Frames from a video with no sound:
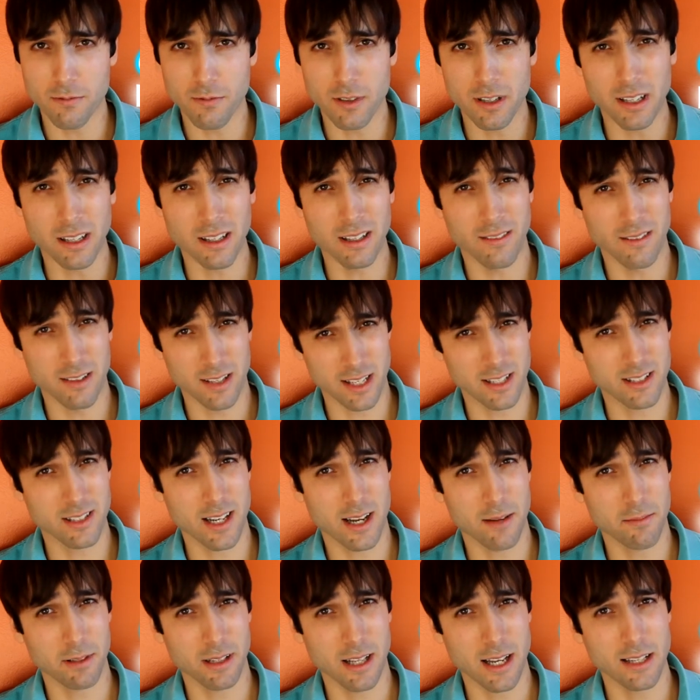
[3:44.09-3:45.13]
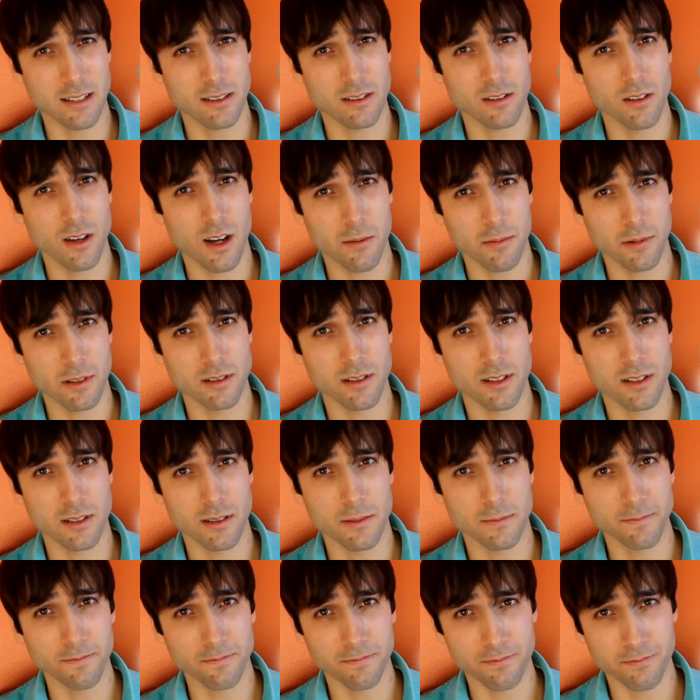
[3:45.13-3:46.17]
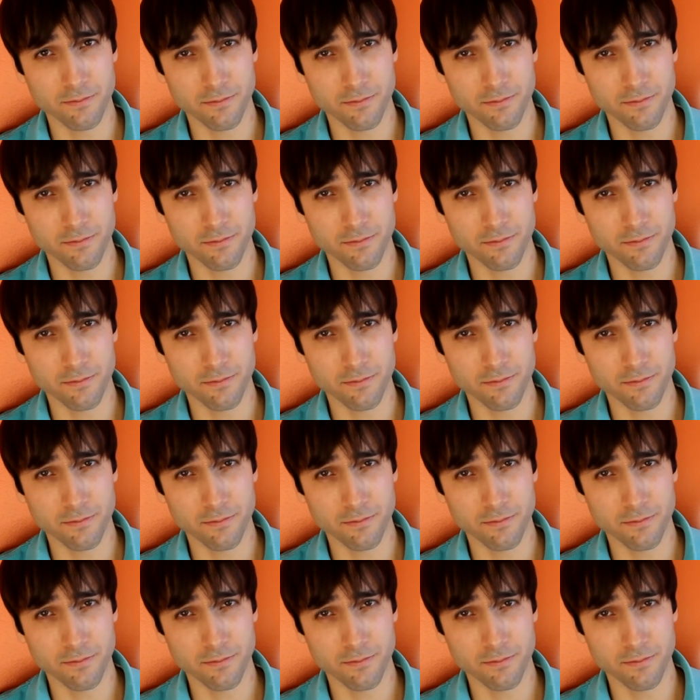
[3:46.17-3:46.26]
running a desktop class operating system.